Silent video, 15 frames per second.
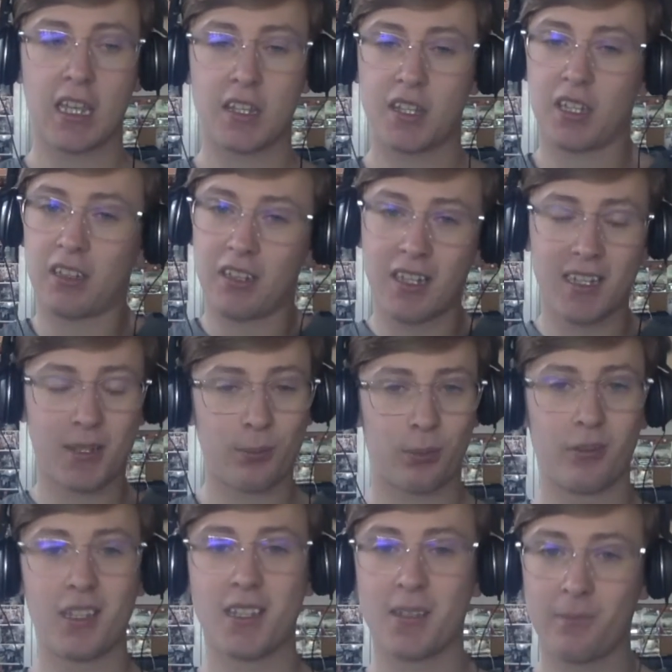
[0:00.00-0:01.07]
so guys,
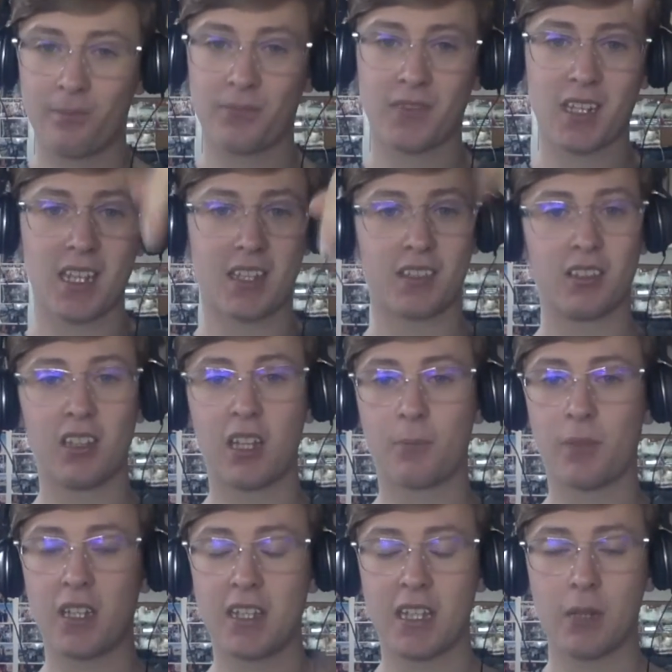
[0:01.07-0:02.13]
please hit the like
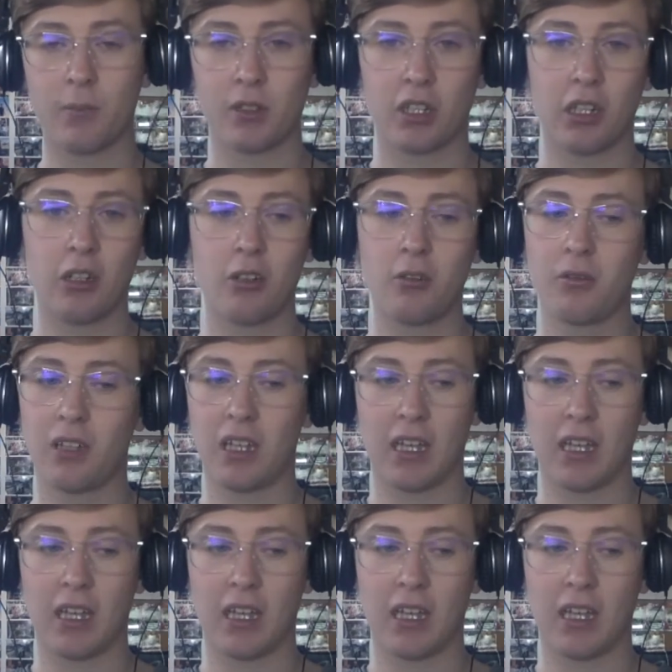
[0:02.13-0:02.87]
button down below.